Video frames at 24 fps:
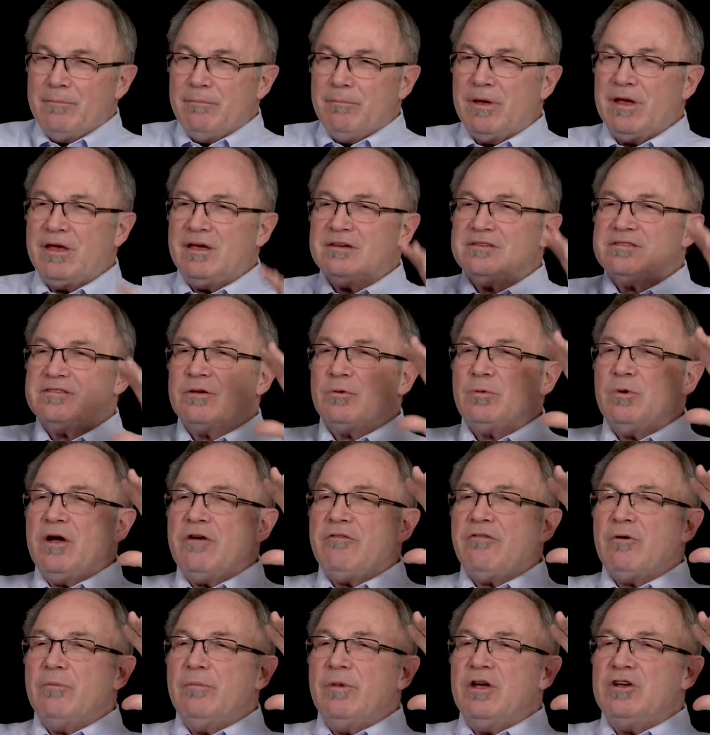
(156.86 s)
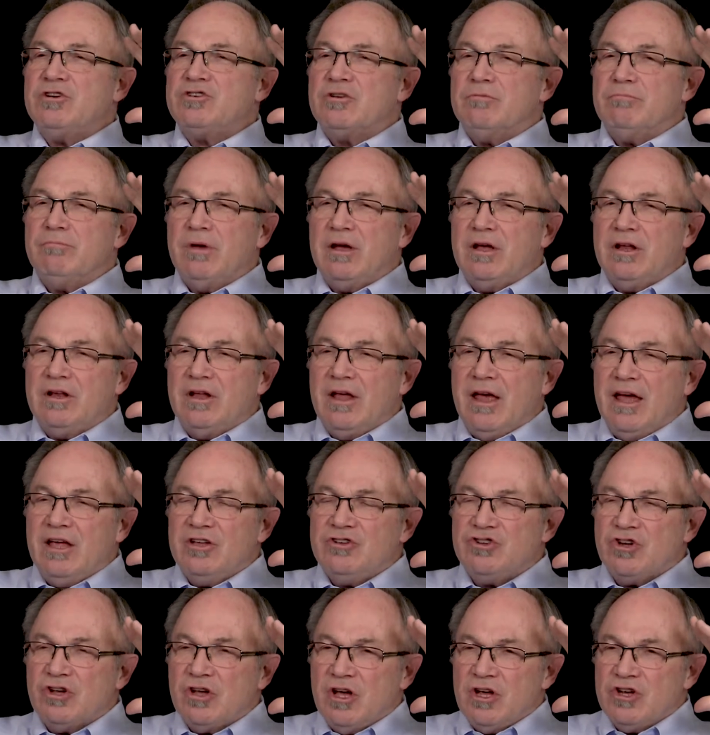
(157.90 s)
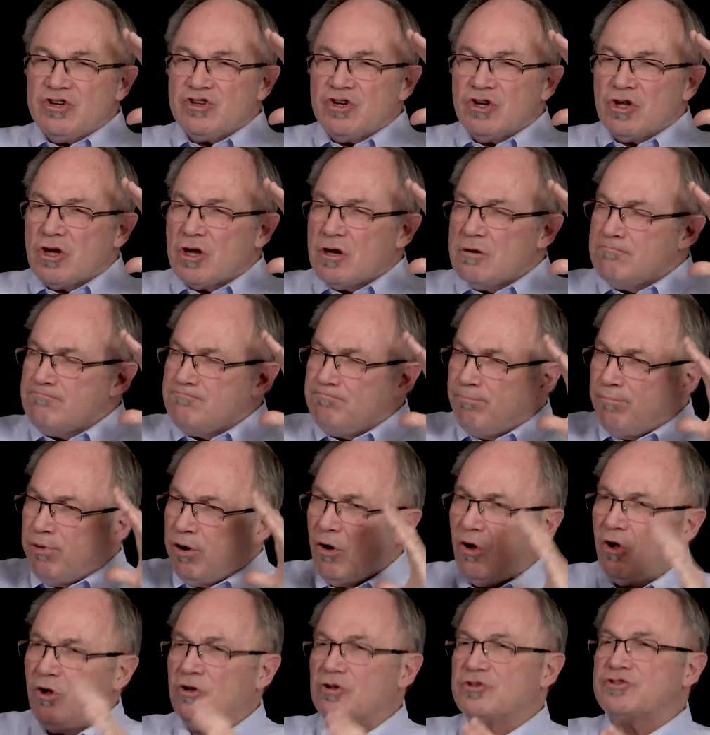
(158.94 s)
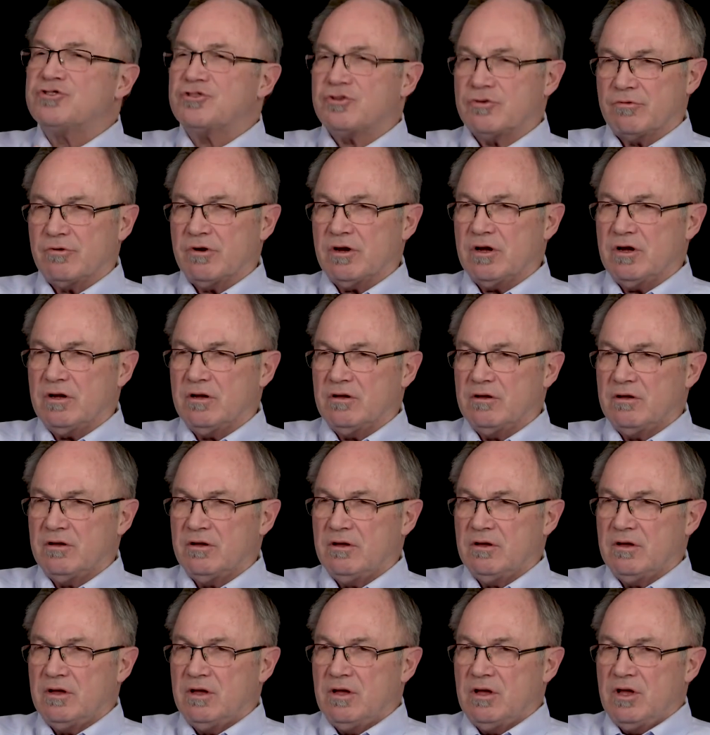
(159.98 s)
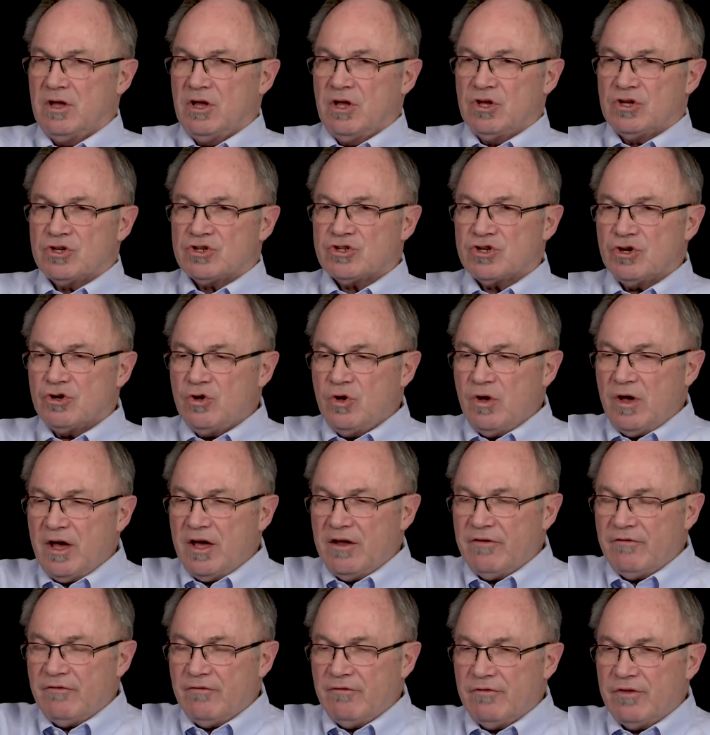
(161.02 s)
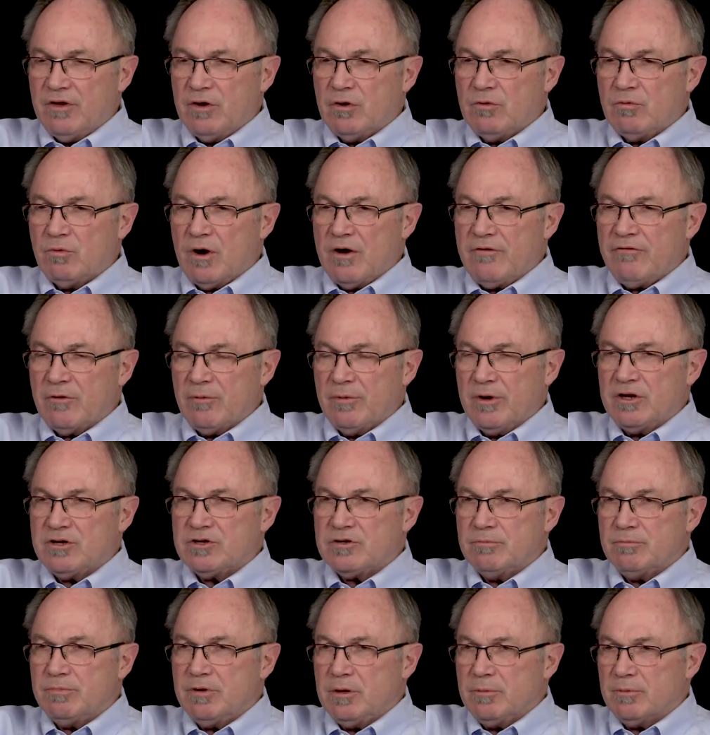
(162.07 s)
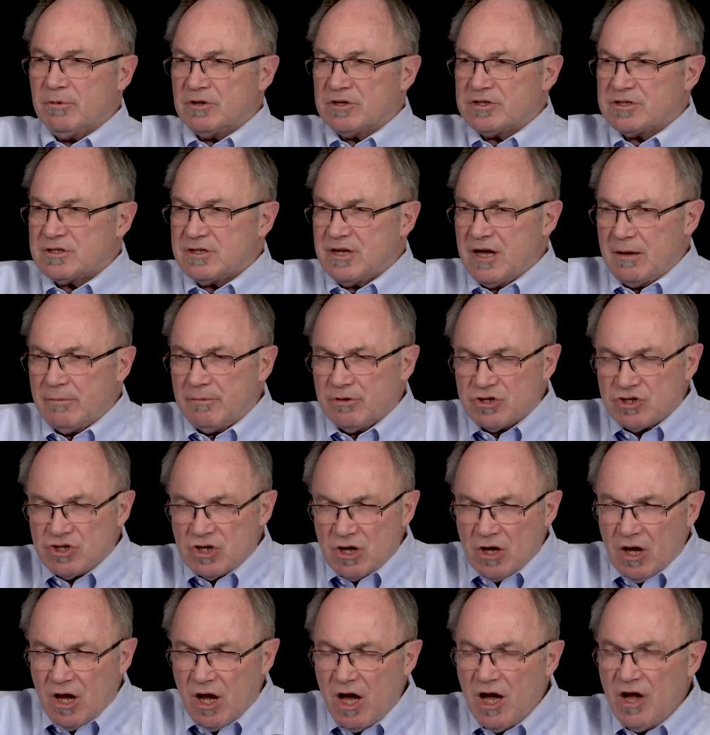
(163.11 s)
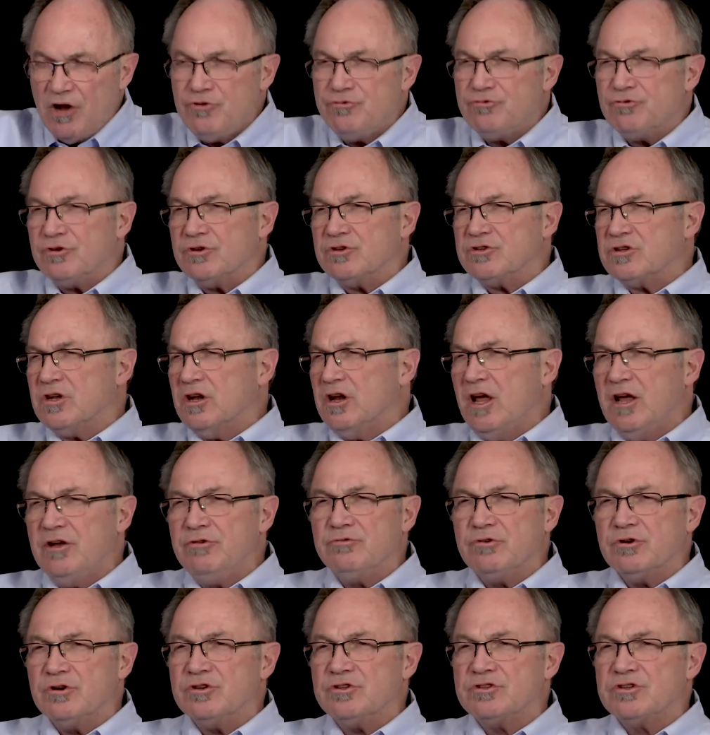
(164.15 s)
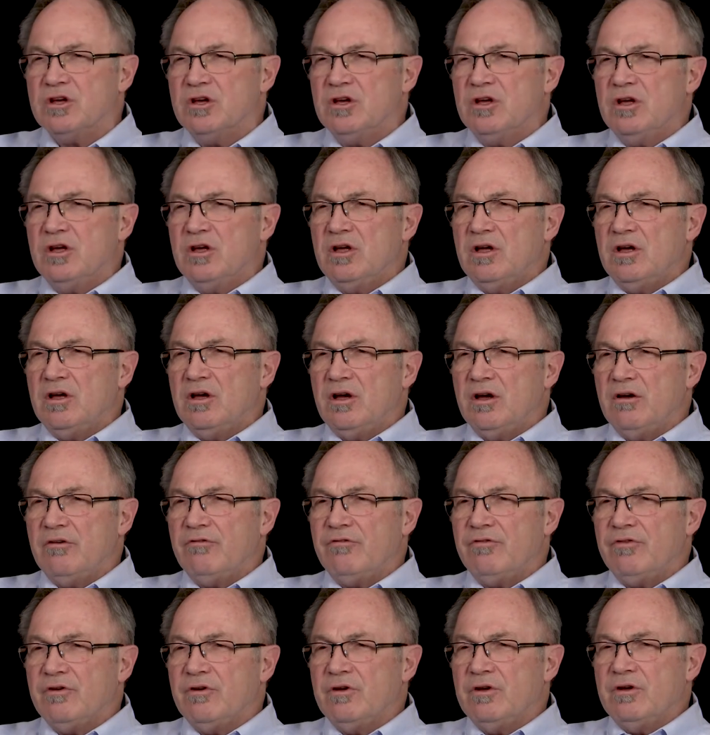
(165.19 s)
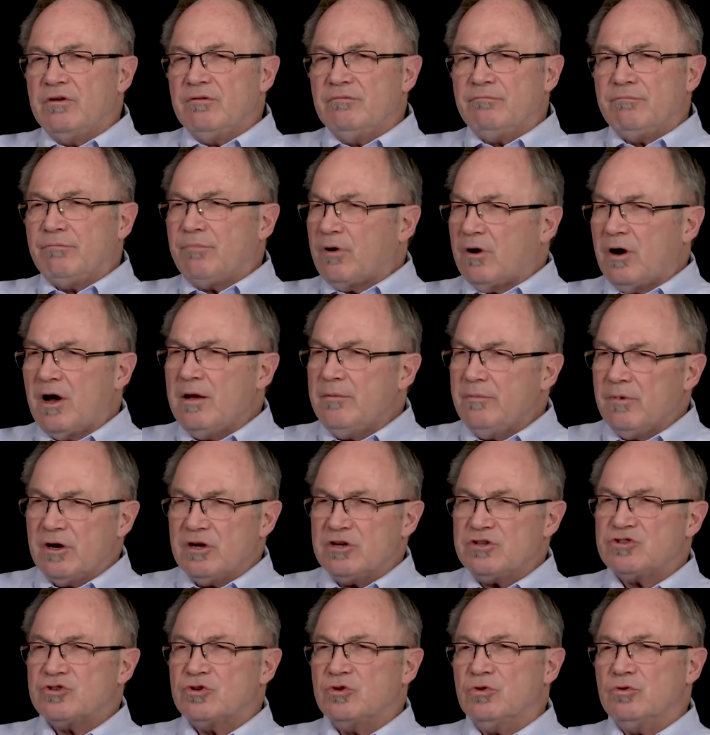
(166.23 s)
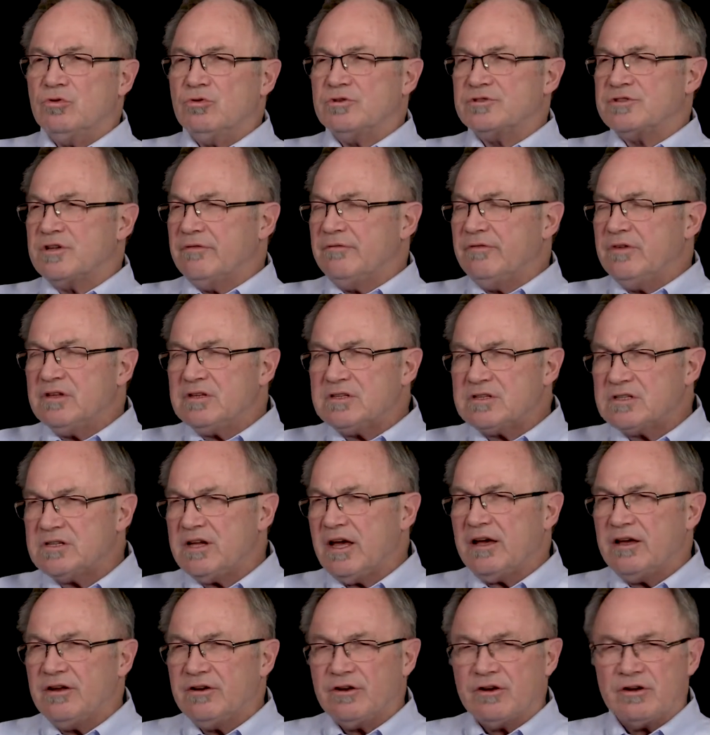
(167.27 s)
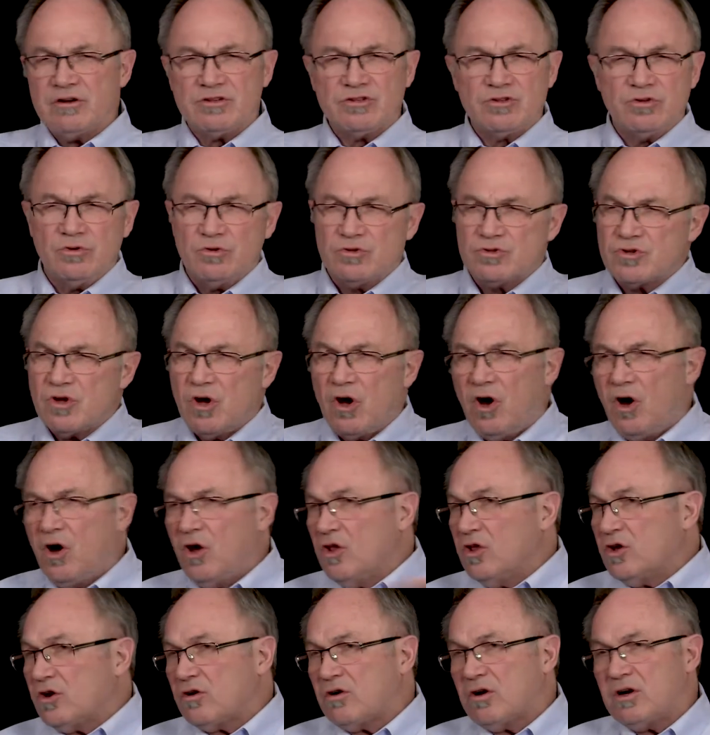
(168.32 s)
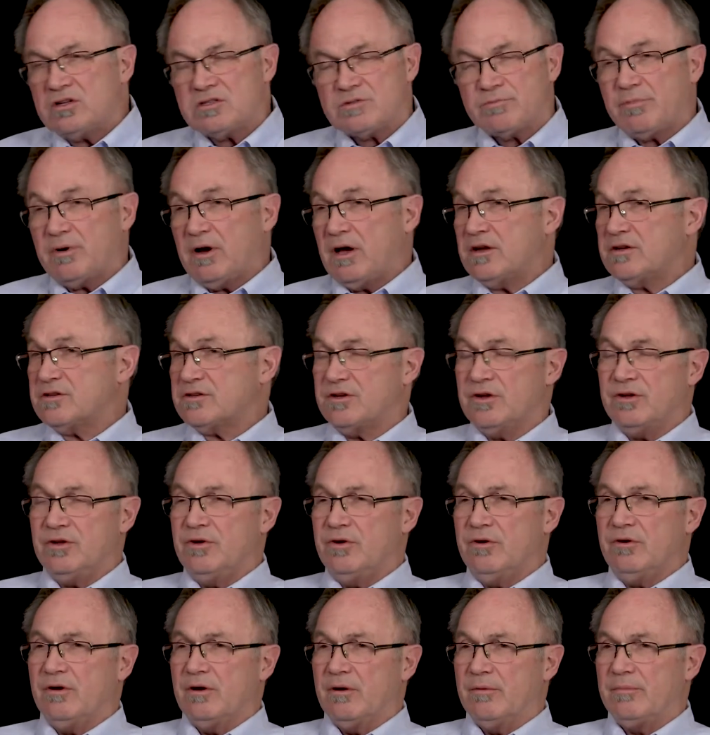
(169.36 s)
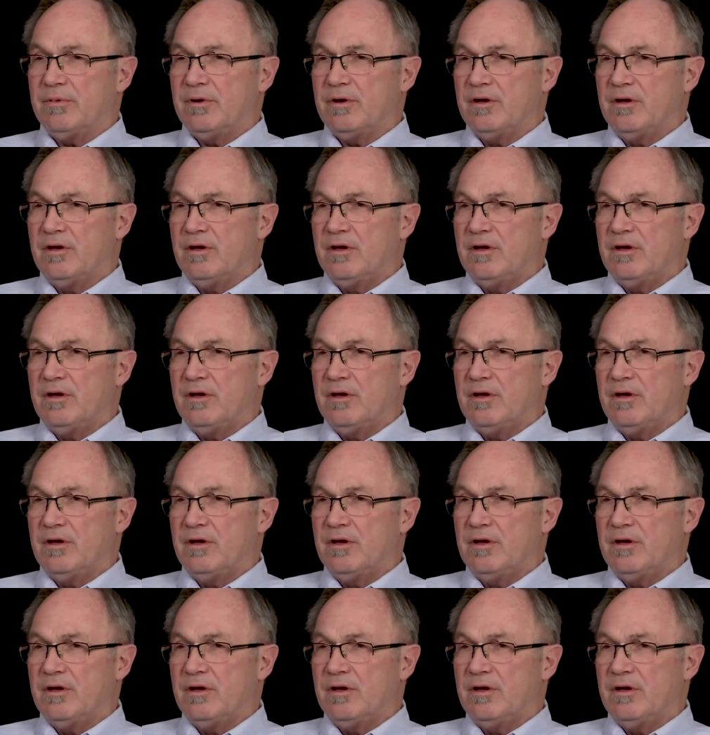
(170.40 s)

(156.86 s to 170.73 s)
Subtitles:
Because the Reformation made education compulsory. So you had the Reformation people establishing hundreds and hundreds of primary schools and then secondary schools all across Protestant Europe.